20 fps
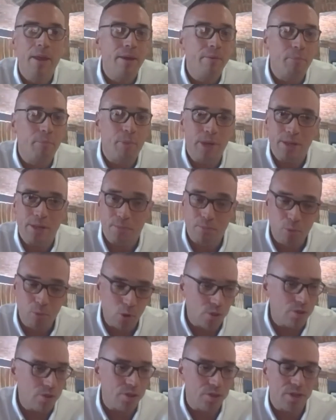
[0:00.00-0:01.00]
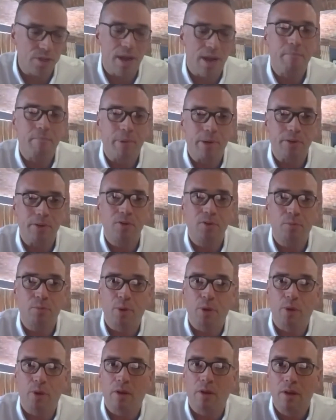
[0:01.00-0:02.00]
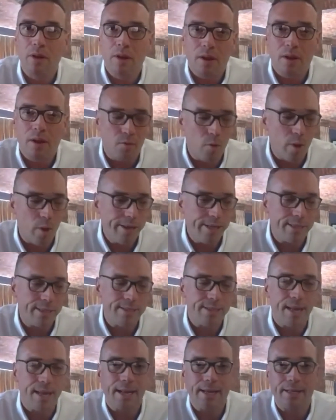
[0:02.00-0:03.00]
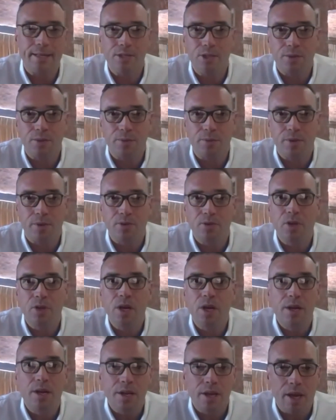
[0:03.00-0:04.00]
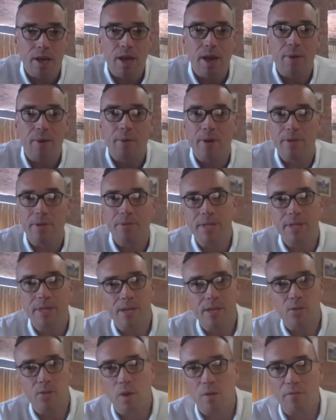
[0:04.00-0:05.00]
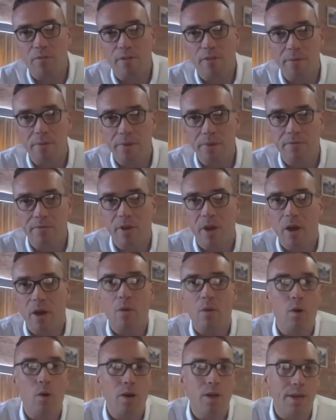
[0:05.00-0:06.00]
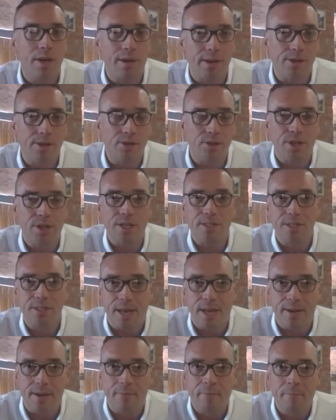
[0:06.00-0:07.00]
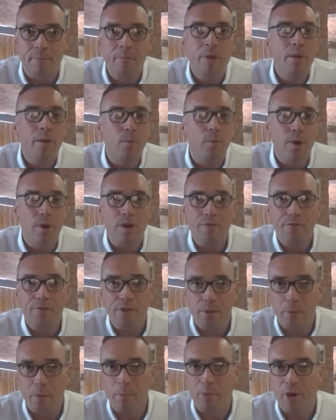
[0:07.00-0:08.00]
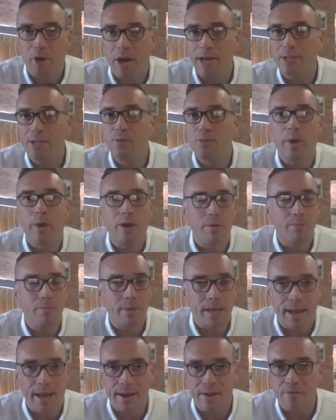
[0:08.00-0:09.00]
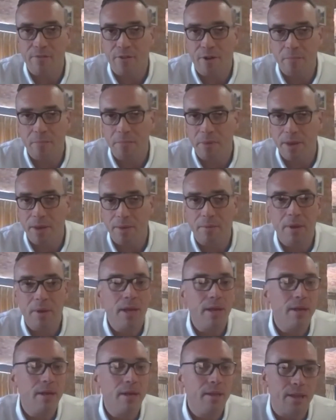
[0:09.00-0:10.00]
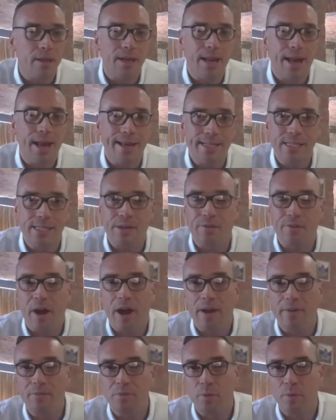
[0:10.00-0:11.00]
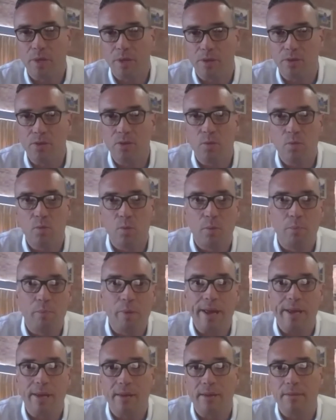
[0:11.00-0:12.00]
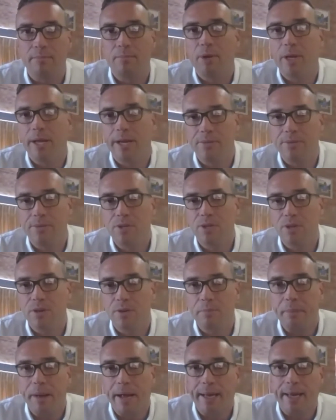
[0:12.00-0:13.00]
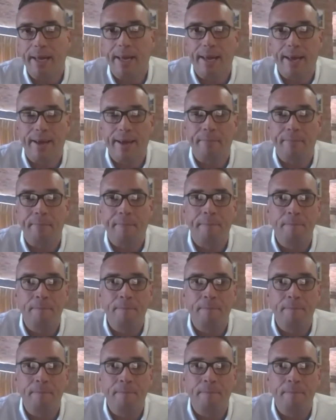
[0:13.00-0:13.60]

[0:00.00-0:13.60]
But it's much the same principle of when you're selling to us, you go on, tell us what phone you've got, what condition it's in. We offer you a price. We come and get it from you. The day it arrives with us, we'll pay you the money into your bank account.